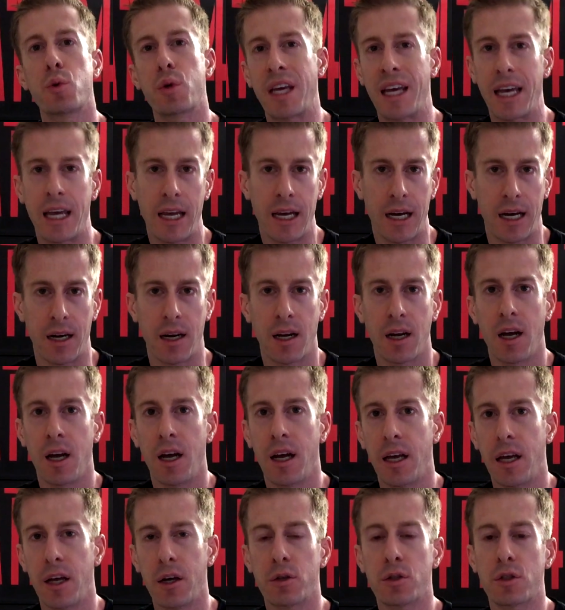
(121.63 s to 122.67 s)
can't.
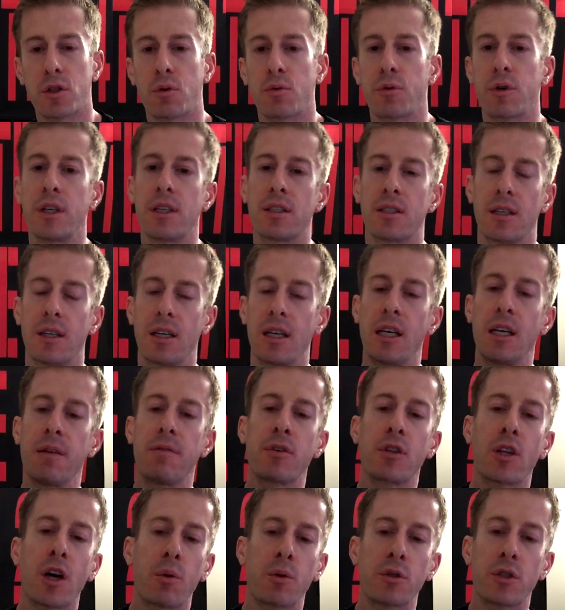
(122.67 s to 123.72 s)
Here's the reason.
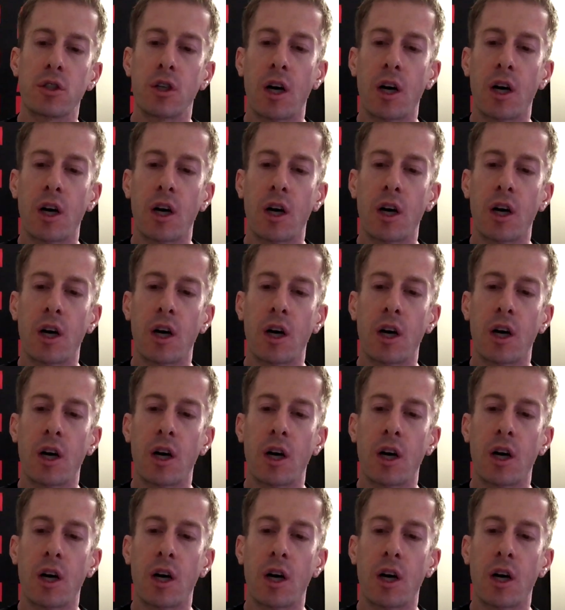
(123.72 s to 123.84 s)
Even though it's